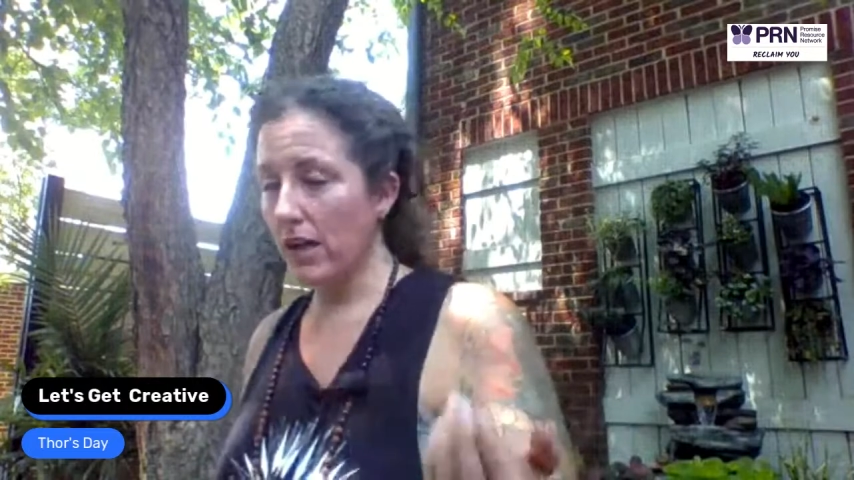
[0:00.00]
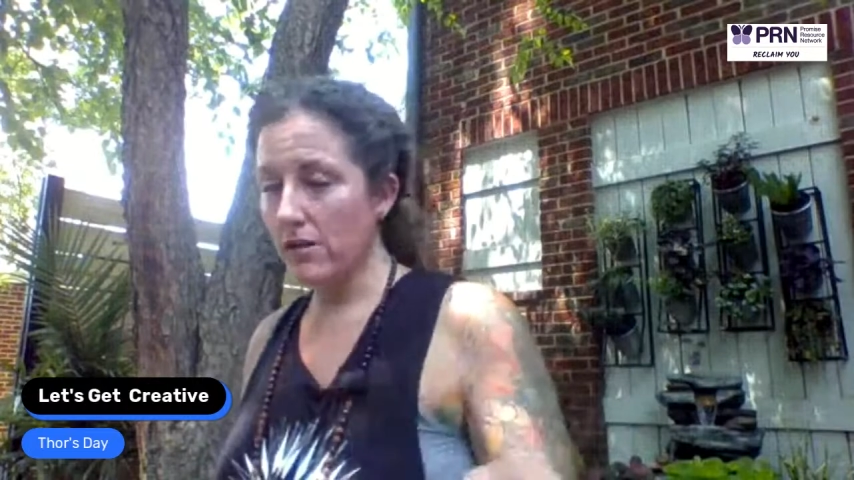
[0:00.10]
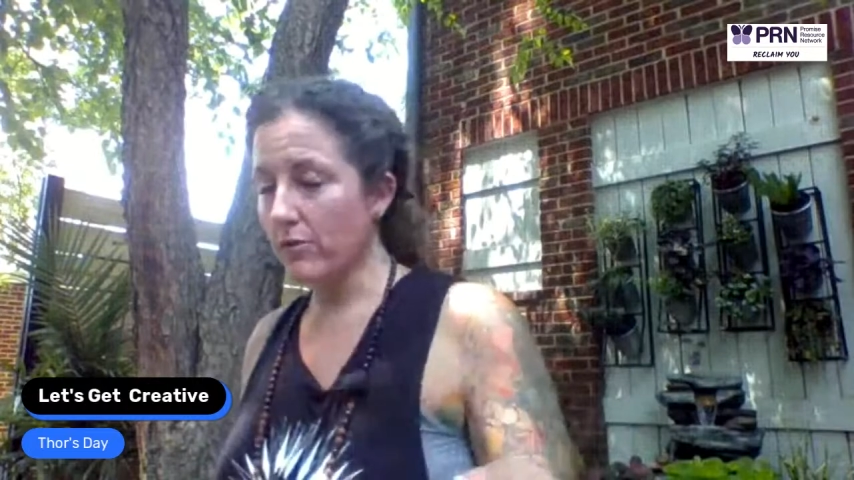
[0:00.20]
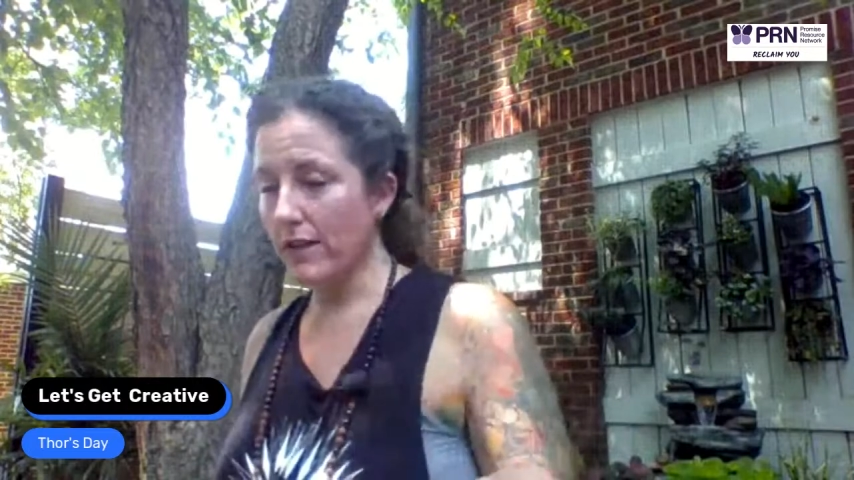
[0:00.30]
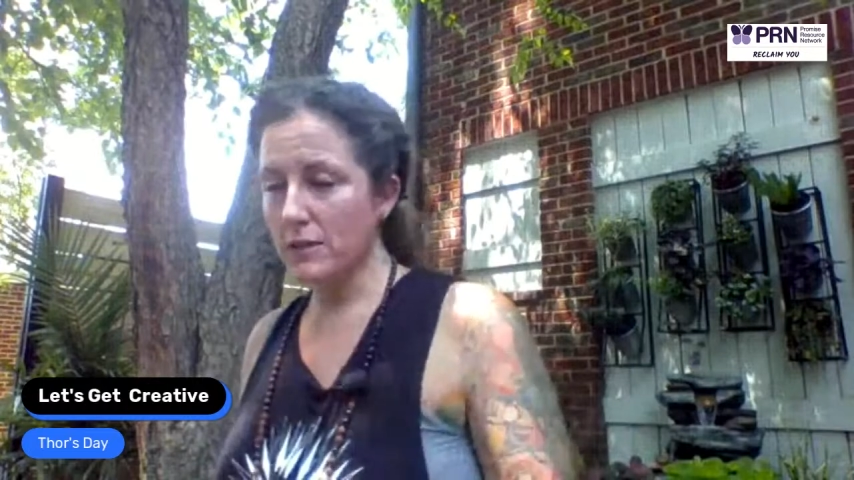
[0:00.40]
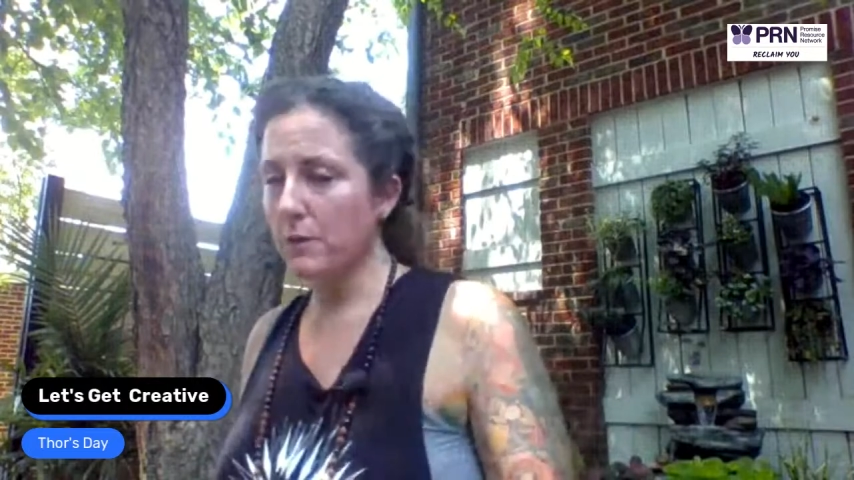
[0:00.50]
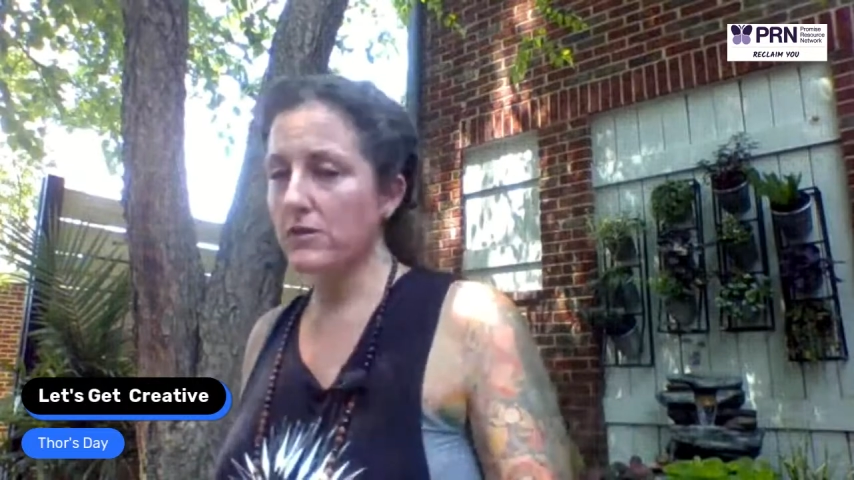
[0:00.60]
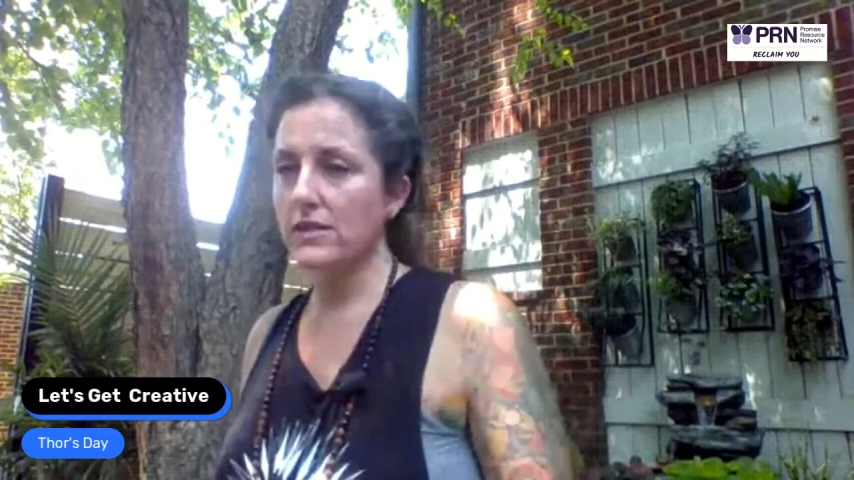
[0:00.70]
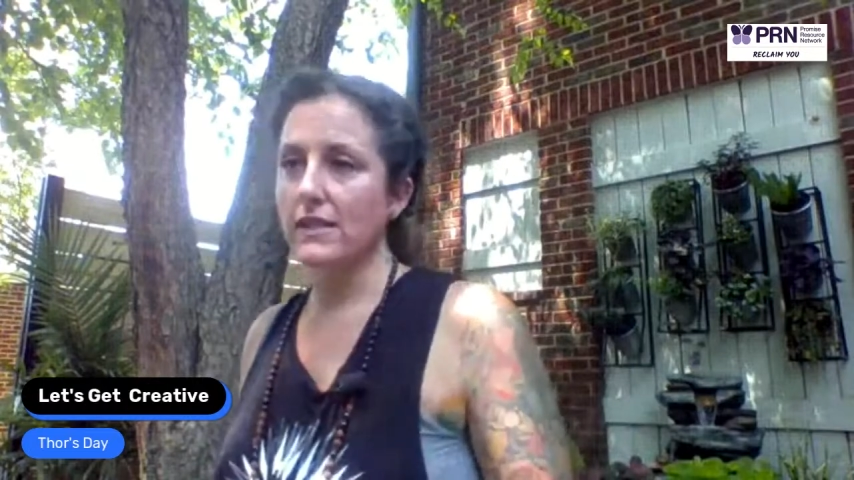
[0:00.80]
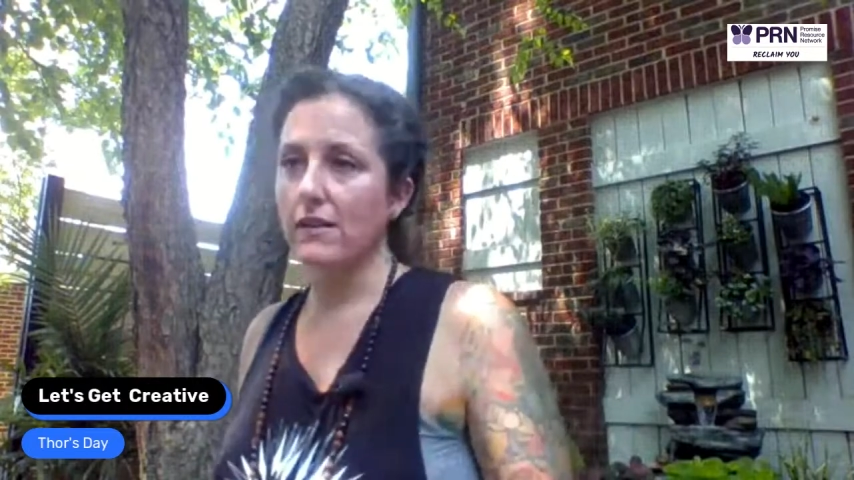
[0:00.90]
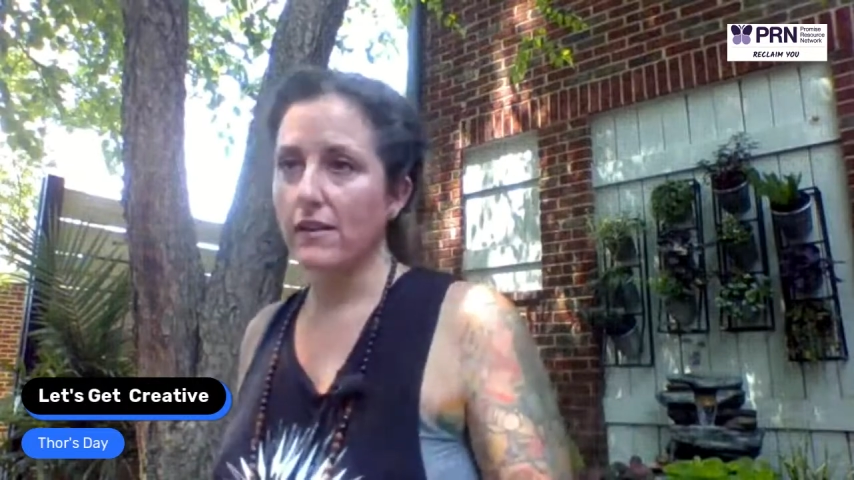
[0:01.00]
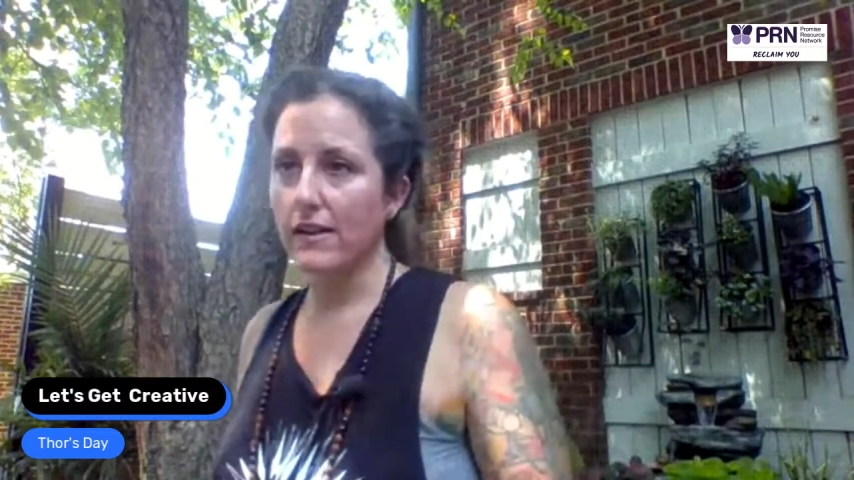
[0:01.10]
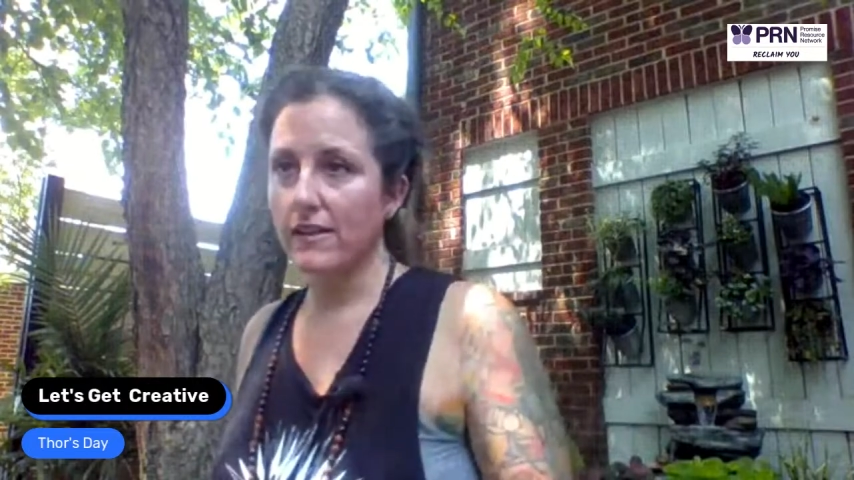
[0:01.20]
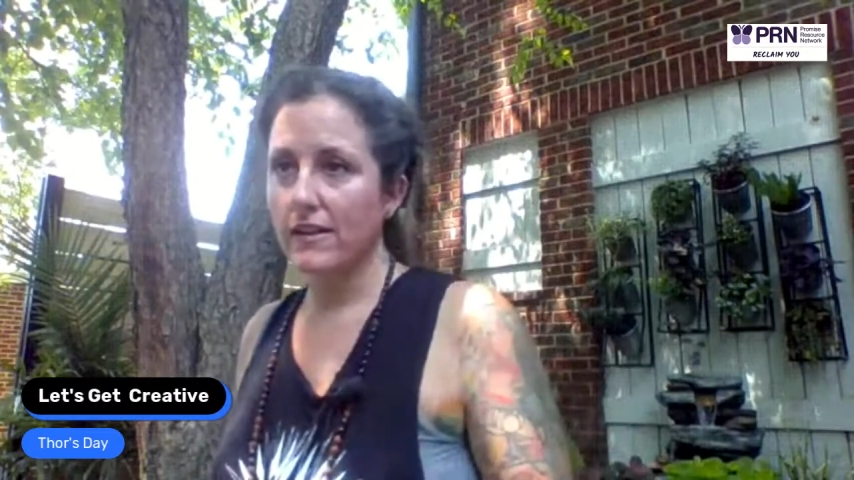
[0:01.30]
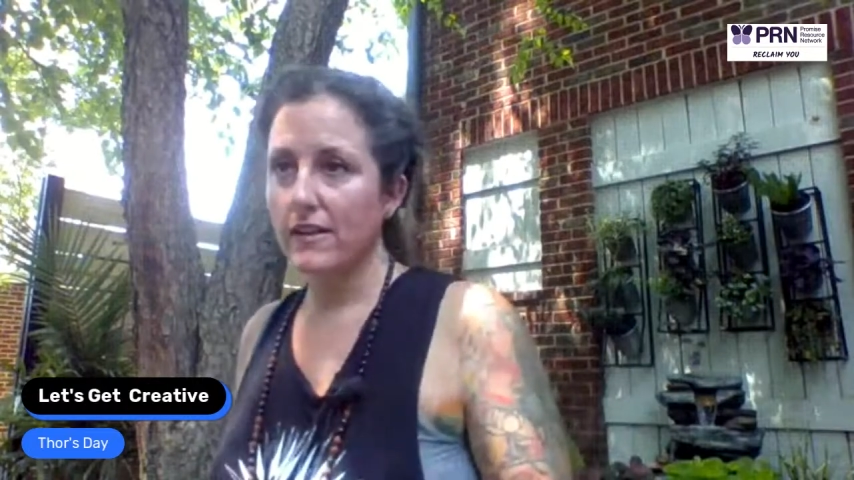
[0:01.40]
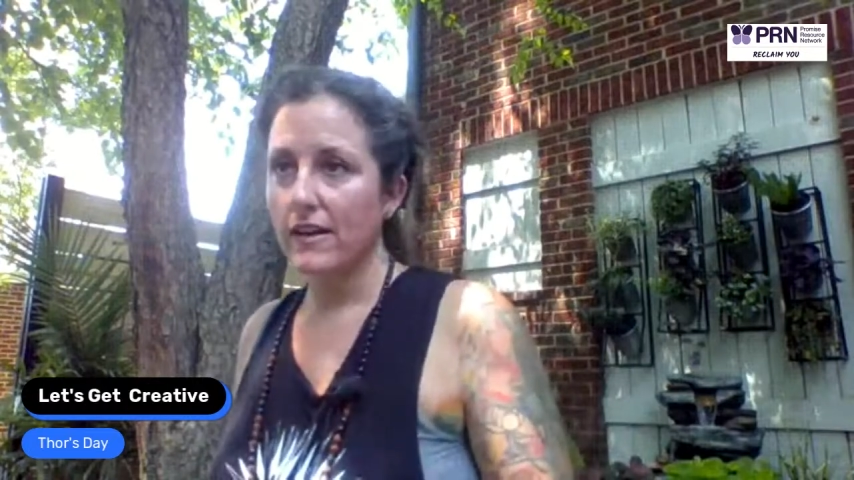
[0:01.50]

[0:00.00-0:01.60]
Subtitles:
No, we're not supposed to sound alike.